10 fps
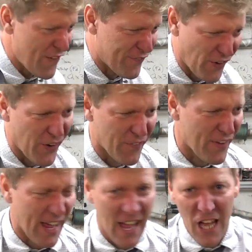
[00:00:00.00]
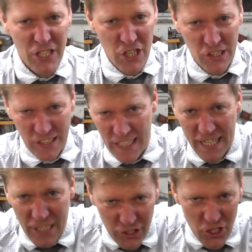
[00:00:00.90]
in front of it, just let
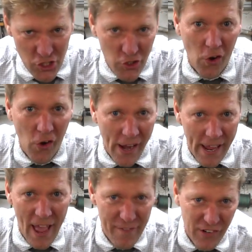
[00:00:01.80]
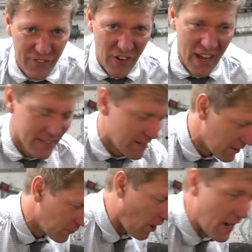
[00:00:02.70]
it destroy everything.
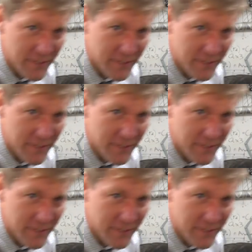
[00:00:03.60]
Right,